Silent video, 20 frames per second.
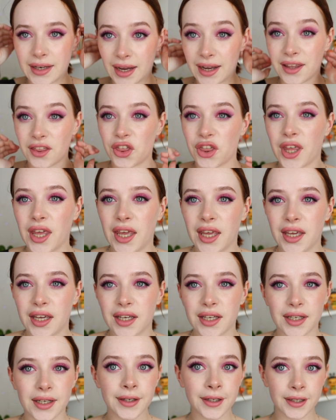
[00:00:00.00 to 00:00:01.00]
I think
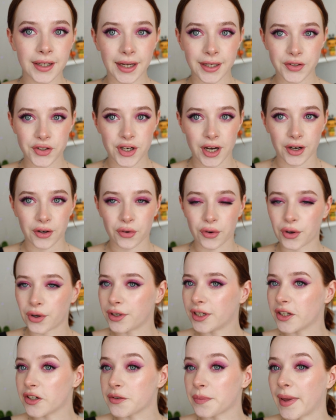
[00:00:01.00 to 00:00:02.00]
in general
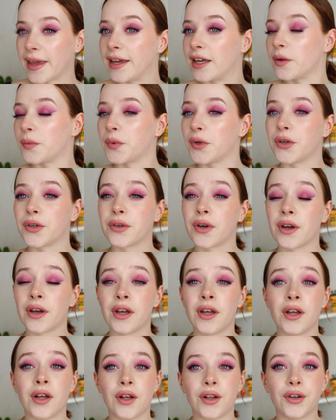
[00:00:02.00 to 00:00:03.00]
this makeup look
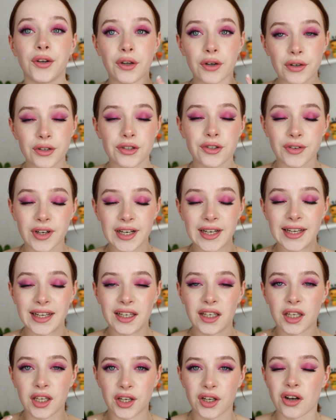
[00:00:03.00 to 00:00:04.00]
looks really
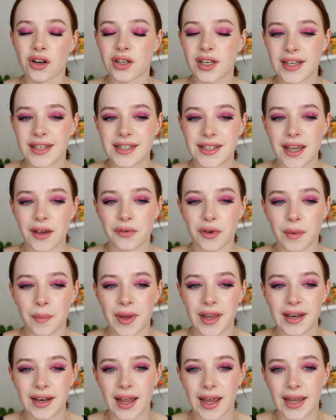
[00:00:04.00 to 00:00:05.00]
cute. It's giving
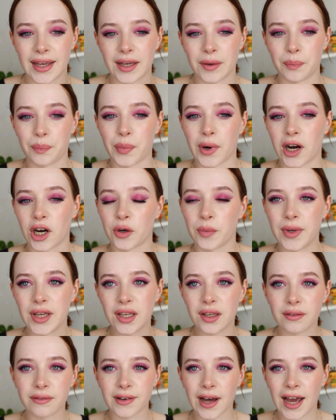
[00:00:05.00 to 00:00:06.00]
me like
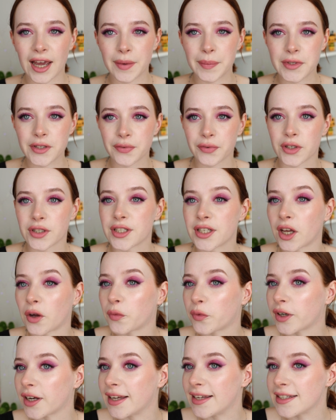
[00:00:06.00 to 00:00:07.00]
Barbie vibes for
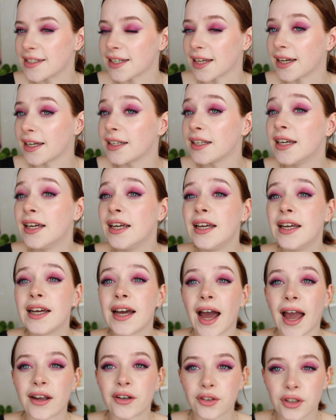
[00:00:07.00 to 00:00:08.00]
some reason.
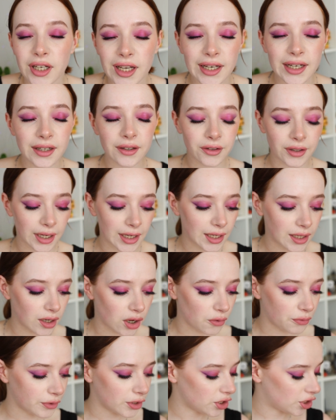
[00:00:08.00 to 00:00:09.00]
I really
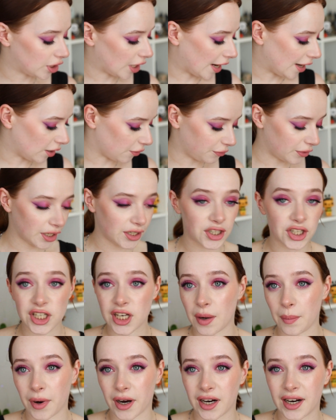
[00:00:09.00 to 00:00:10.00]
love the shade of that
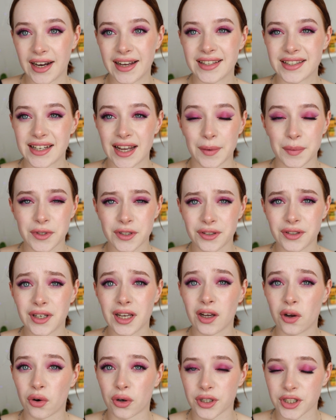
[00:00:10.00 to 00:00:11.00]
shimmer. It's absolutely
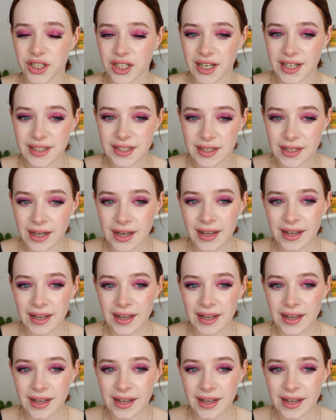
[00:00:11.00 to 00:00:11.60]
gorgeous.